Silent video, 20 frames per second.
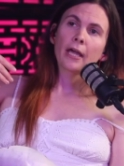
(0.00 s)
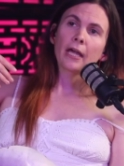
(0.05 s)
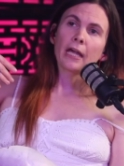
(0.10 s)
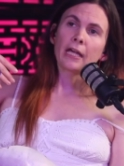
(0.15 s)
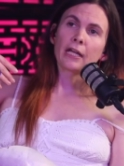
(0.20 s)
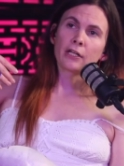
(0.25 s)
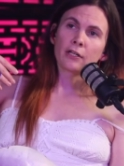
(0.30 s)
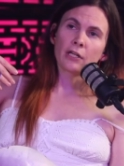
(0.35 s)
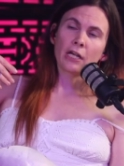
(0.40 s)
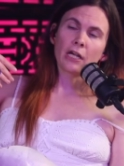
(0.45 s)

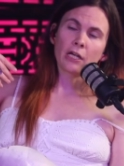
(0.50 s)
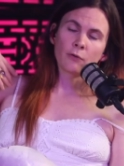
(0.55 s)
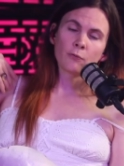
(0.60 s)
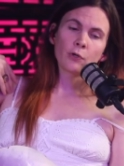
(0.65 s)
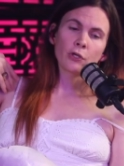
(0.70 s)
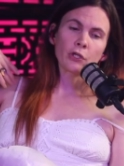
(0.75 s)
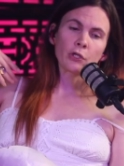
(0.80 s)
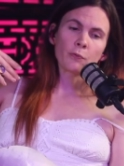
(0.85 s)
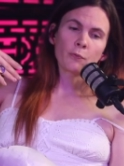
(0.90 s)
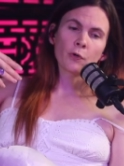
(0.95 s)
And and
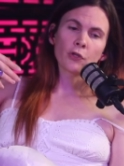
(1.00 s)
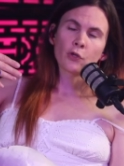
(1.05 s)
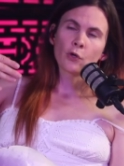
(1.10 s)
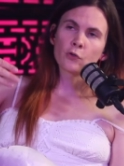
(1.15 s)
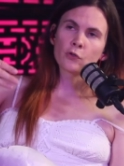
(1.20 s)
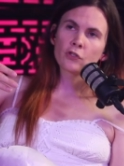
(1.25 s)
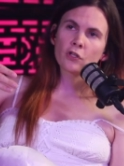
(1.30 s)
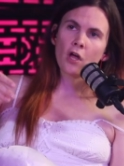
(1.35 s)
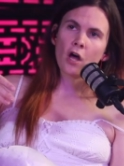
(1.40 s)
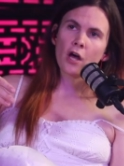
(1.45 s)
really, what
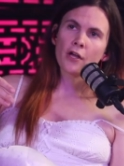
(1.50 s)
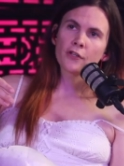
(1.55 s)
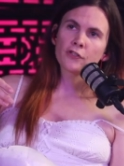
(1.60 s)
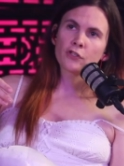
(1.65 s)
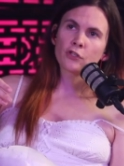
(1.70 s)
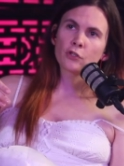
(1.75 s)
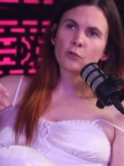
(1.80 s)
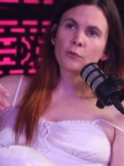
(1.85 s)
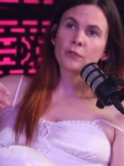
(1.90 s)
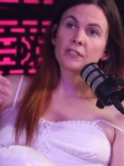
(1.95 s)
those laws
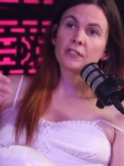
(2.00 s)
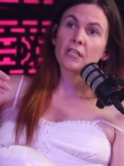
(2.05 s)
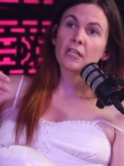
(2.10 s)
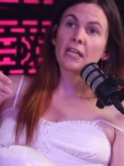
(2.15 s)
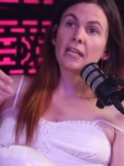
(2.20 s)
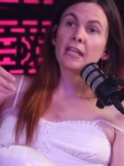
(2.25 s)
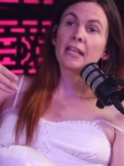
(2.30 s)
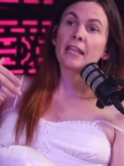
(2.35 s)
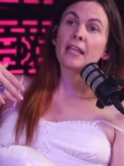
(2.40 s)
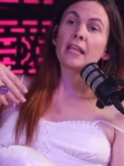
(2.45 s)
do is
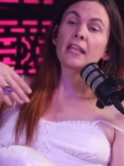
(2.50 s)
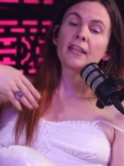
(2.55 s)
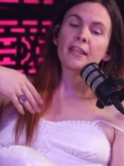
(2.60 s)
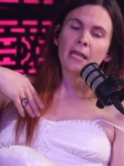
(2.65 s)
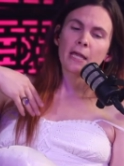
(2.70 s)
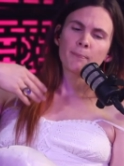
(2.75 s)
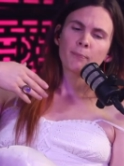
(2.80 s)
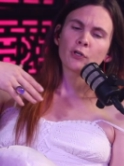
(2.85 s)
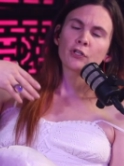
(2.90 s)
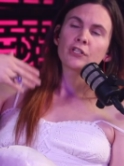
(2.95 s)

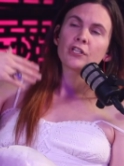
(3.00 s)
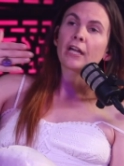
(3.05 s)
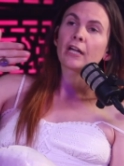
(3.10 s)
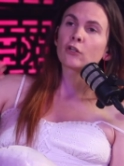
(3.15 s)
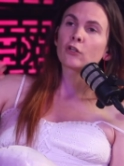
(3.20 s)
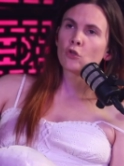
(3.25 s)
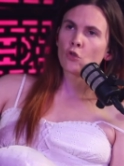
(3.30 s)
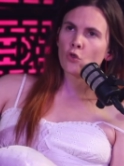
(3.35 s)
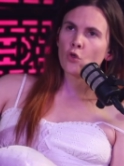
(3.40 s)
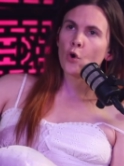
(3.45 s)
they
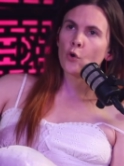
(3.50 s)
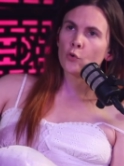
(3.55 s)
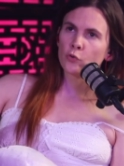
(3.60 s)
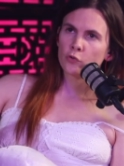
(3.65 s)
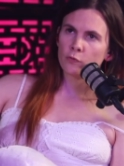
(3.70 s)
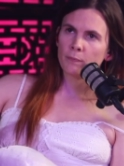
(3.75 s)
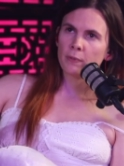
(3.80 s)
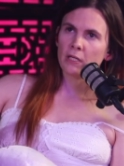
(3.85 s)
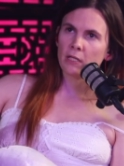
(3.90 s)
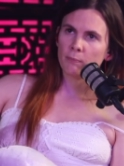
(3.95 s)
protect those
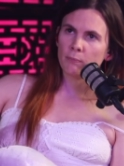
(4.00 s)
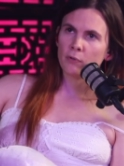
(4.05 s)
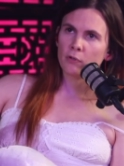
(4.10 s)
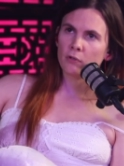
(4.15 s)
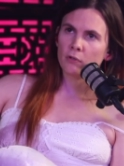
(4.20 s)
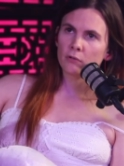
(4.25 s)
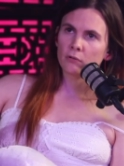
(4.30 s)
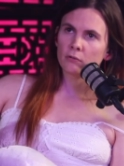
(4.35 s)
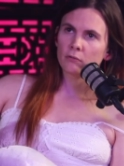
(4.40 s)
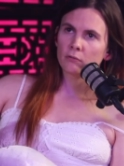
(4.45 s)

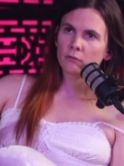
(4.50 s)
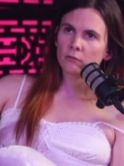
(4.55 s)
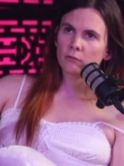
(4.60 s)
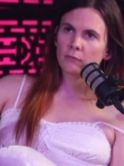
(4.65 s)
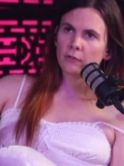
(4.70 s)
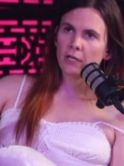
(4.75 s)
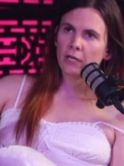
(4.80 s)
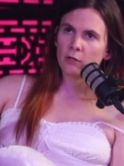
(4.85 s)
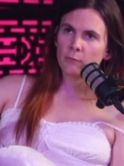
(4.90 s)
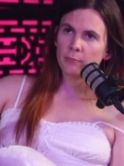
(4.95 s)
people mm.
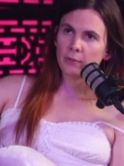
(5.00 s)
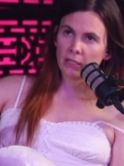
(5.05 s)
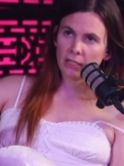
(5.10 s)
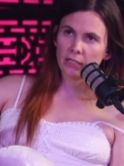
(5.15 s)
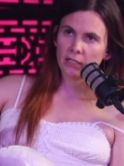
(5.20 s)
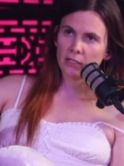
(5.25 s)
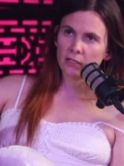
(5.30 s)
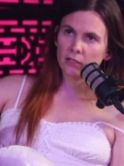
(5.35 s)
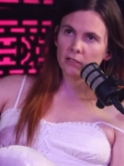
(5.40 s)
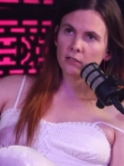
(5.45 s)
that are
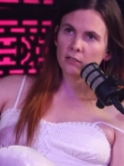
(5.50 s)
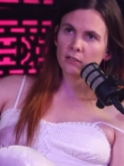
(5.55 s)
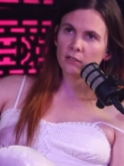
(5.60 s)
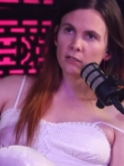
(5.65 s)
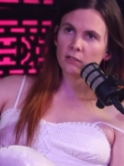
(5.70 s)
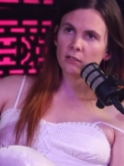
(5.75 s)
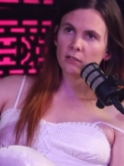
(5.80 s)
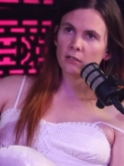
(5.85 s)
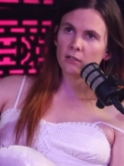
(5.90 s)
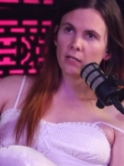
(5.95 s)
bigoted
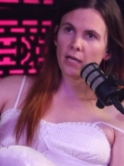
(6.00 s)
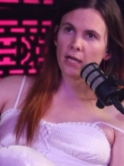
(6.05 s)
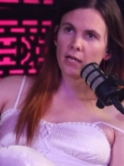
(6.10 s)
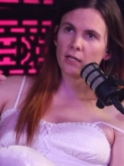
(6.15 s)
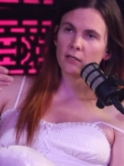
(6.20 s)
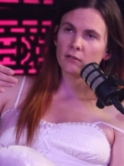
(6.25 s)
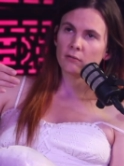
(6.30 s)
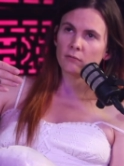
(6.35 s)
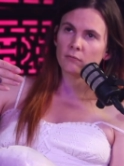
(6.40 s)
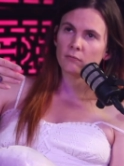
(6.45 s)

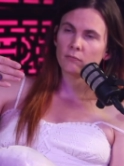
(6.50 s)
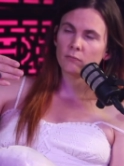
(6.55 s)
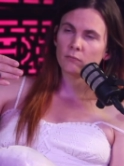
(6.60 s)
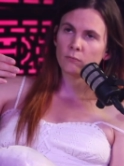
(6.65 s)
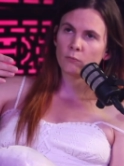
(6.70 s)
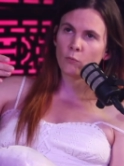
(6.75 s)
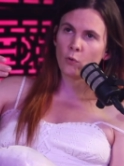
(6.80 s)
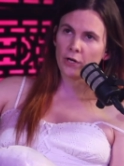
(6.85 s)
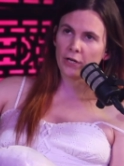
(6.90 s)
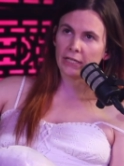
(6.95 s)
that
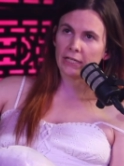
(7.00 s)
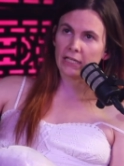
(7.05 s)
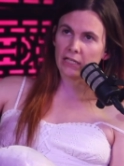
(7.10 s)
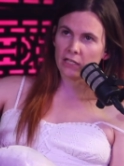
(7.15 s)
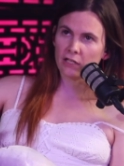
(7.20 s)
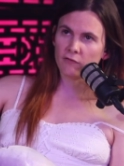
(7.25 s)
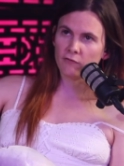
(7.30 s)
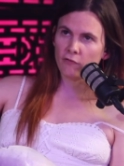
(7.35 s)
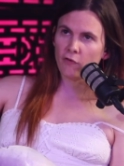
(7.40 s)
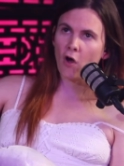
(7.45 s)
want to get
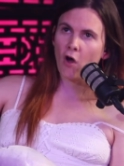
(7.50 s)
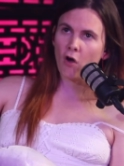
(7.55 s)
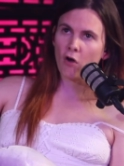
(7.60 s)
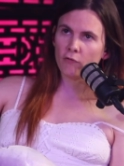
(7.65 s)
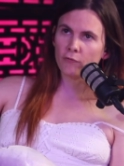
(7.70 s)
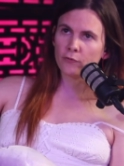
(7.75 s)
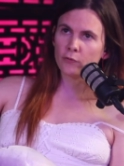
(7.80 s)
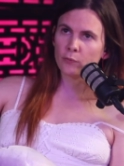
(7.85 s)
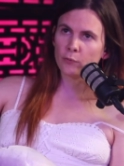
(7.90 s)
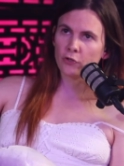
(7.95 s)

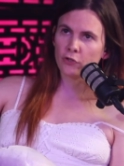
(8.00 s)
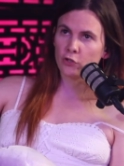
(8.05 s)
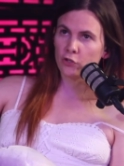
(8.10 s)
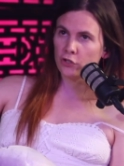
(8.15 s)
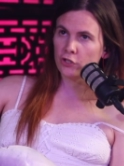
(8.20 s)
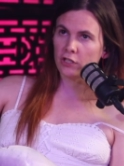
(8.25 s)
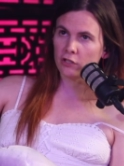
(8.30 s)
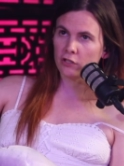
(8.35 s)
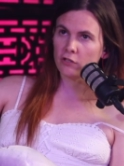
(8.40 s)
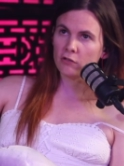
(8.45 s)
involved with your
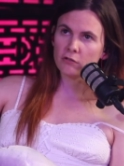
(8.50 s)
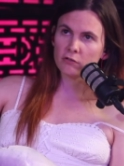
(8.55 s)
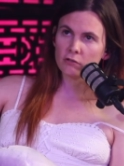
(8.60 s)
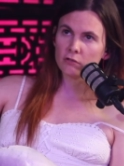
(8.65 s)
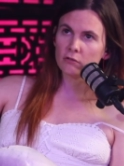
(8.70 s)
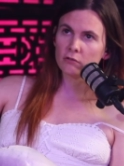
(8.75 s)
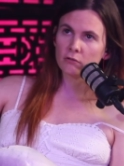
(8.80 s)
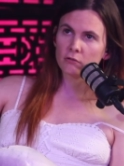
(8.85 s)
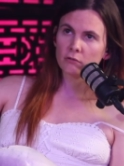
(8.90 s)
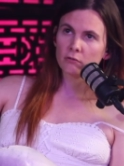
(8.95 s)
genitals.